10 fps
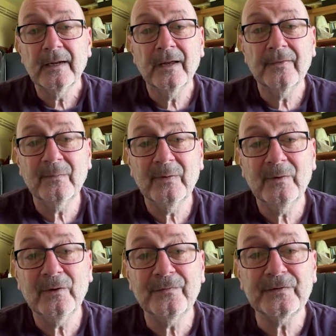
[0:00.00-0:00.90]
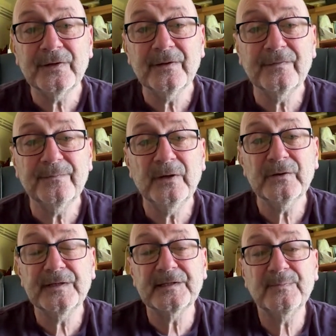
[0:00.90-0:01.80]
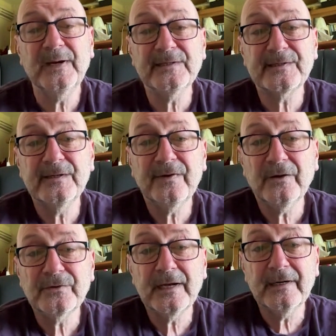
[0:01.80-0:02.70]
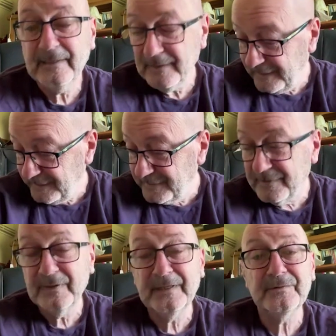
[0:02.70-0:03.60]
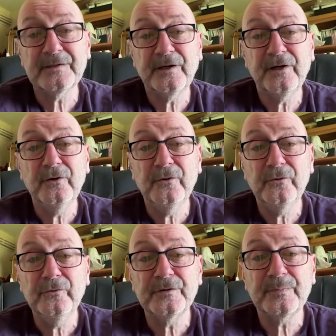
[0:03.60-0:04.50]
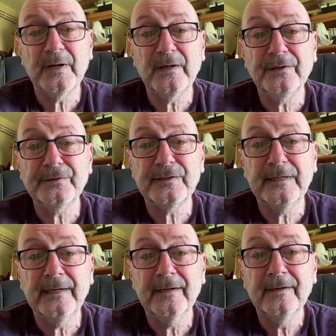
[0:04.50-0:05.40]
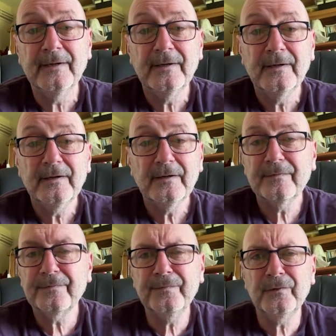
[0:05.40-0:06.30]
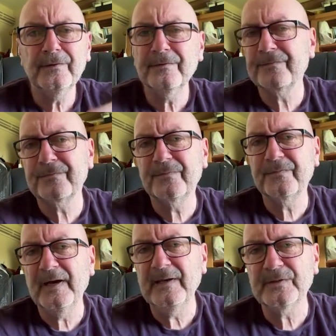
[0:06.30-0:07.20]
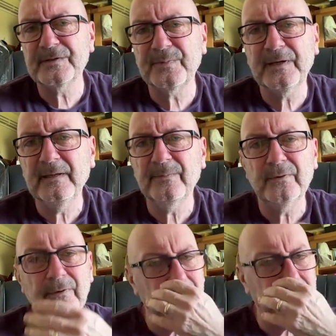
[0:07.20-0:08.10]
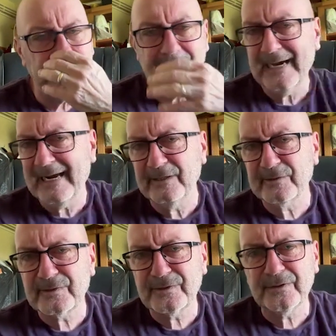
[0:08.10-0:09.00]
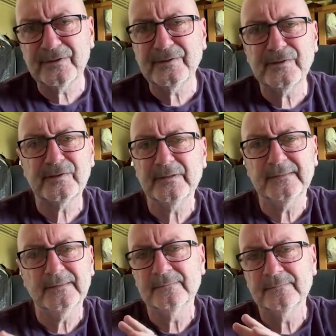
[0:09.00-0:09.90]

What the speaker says: And then we went off to the most expensive hotel in London where there was a huge party full of famous people and gangsters and